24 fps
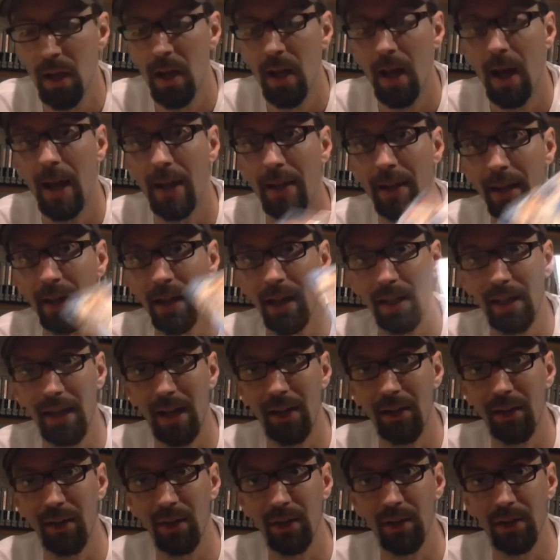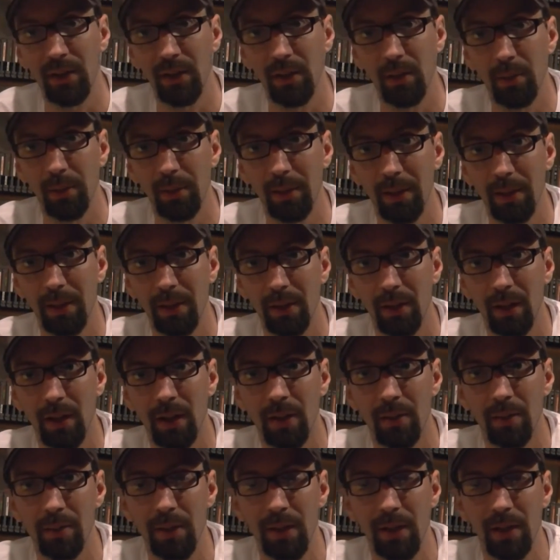And then I got this a little bit later
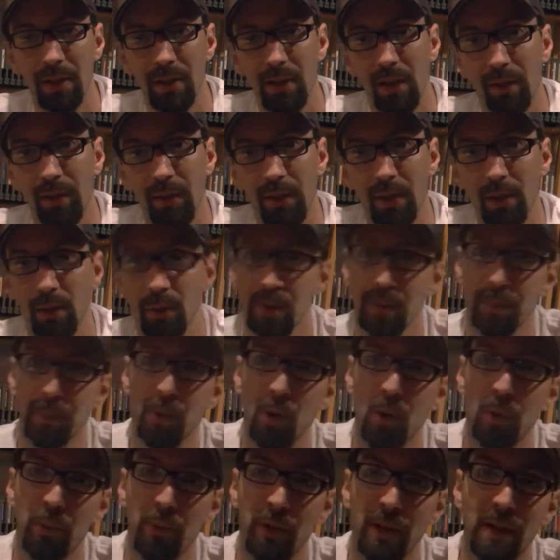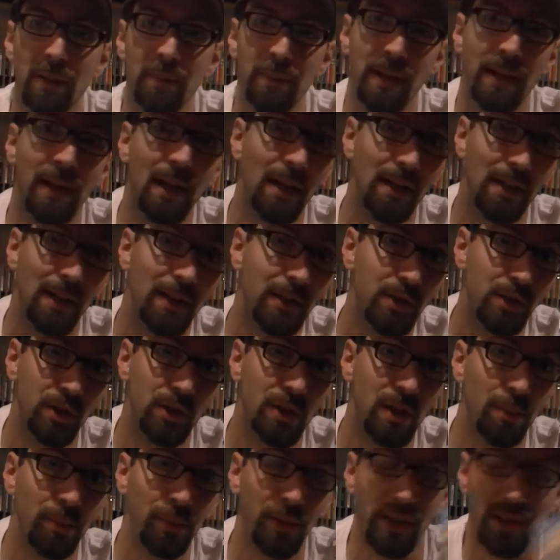on because I figured it was appropriate, being I had just
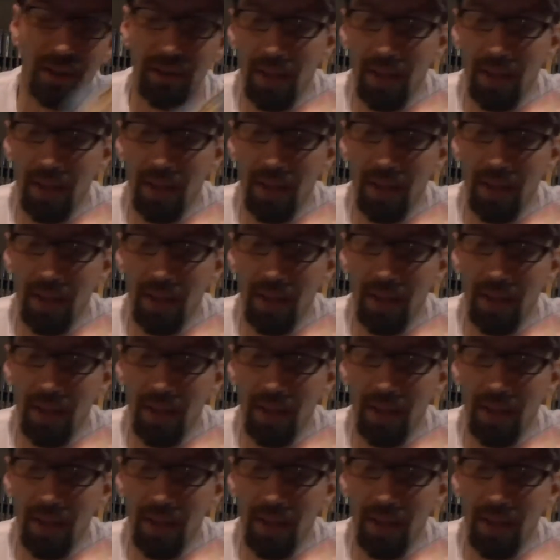completed